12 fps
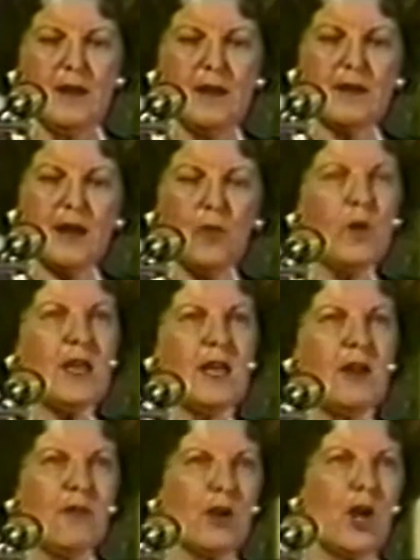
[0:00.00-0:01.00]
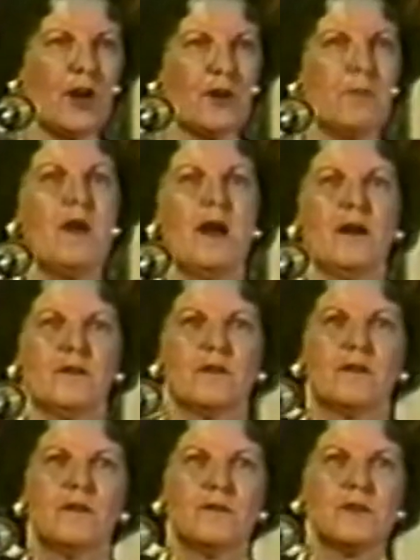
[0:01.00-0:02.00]
Now, we hear a lot about
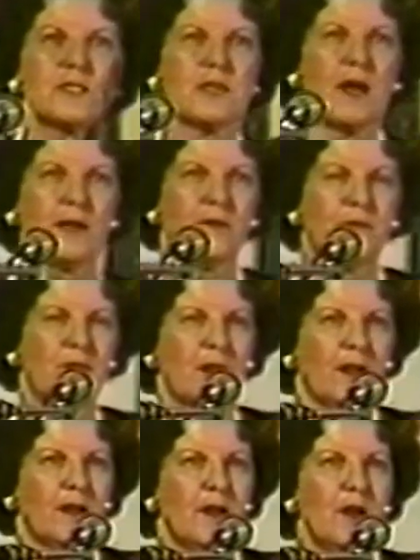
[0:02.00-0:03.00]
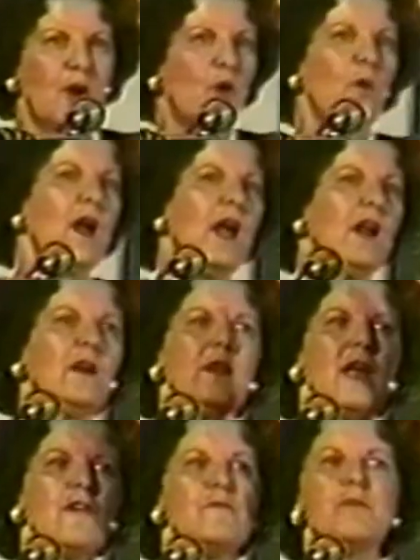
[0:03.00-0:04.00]
this kind of thing. Well,
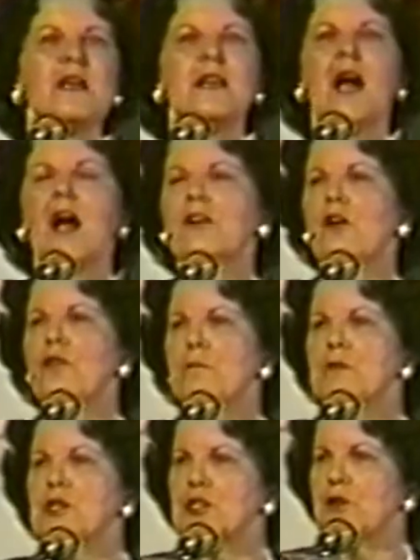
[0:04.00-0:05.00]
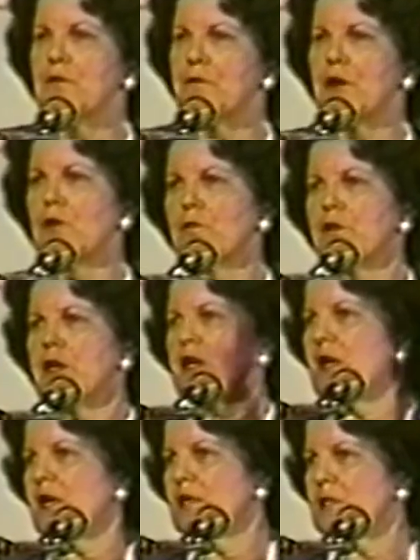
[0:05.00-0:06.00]
they've been out on the mission field for
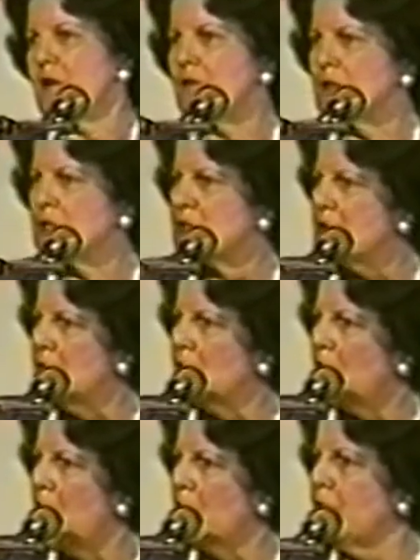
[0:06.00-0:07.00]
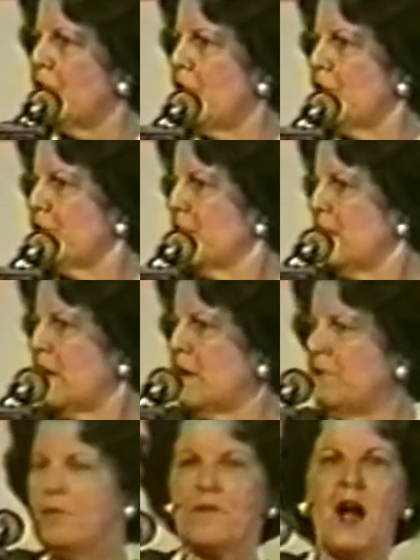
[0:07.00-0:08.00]
years, haven't seen a convert in
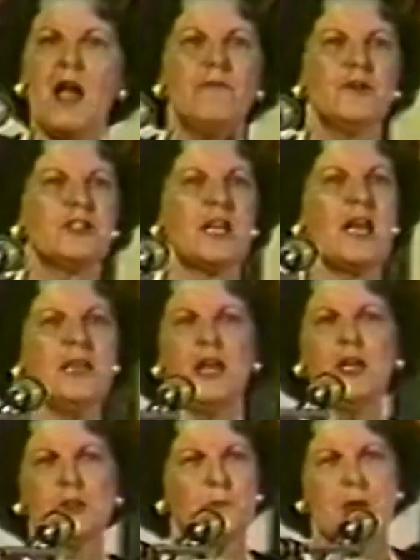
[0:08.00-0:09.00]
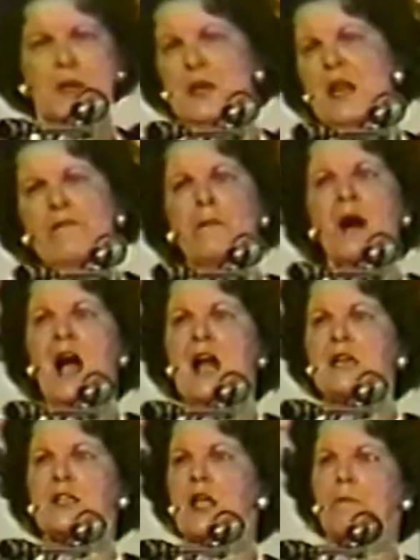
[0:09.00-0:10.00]
5 or 10 years, but never
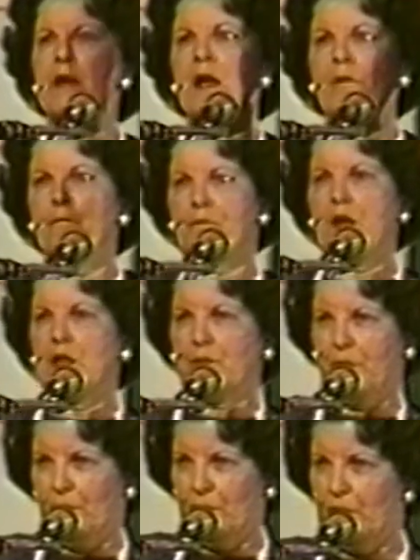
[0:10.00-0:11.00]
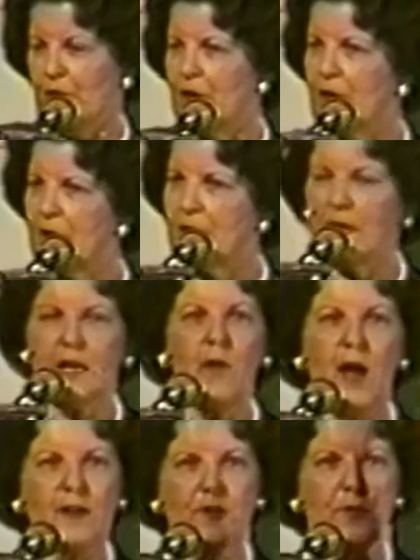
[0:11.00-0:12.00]
mind they're being faithful. And they go
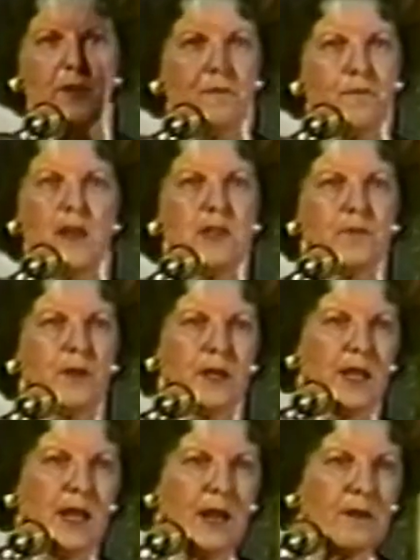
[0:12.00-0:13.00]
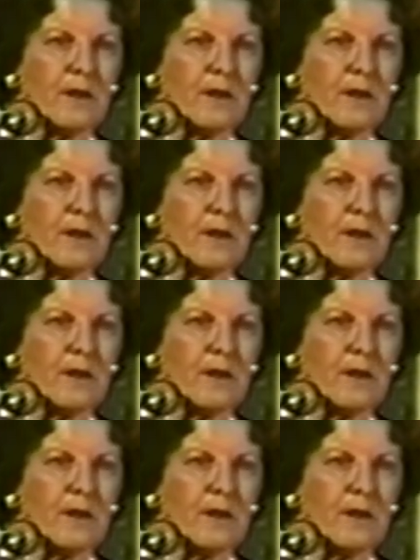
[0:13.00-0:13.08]
out to be faithful again.